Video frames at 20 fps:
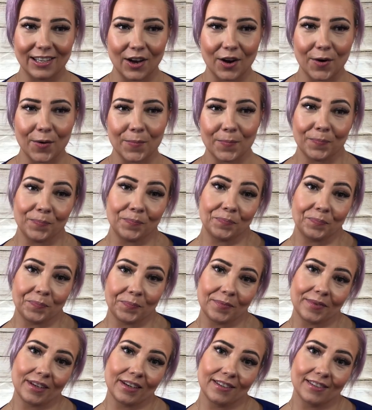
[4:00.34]
So
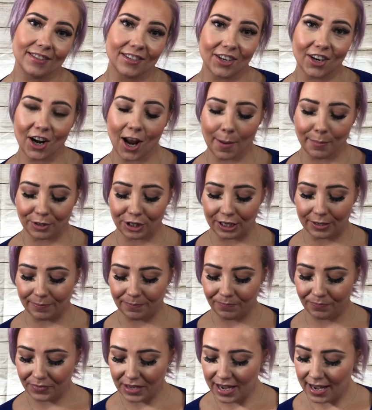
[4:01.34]
it's a good option.
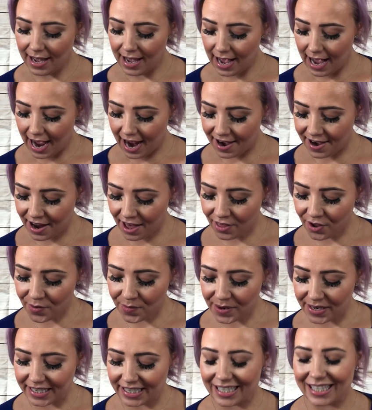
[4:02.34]

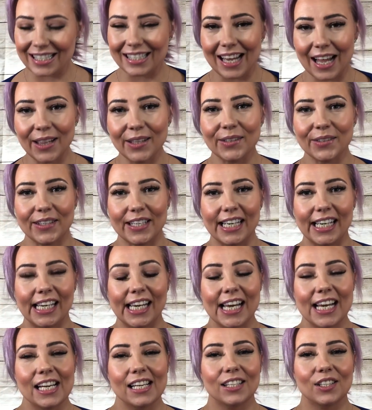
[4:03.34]
Another one is celery.
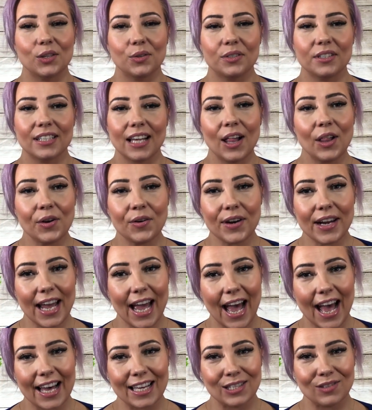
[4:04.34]
So celery
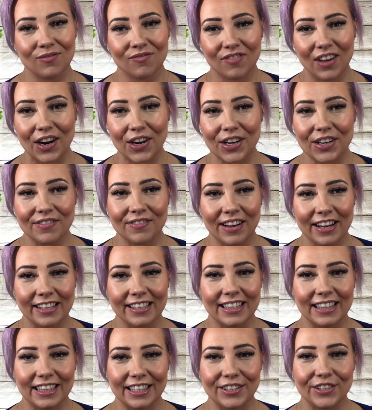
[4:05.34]
has very,
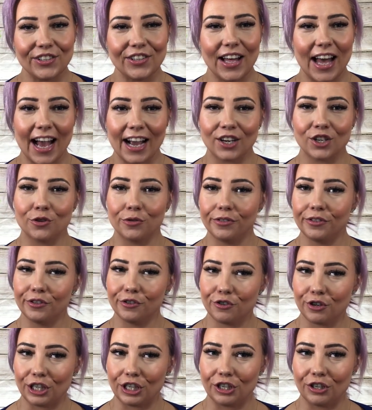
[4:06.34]
very little actual
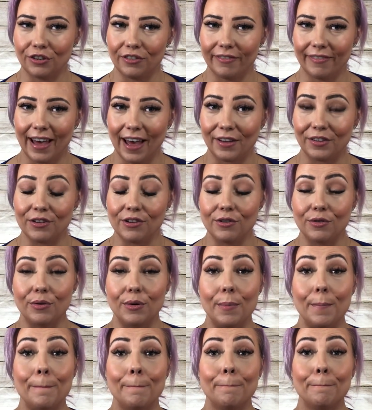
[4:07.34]
nutritional value,
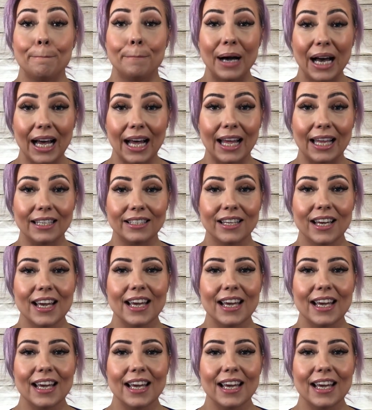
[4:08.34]
but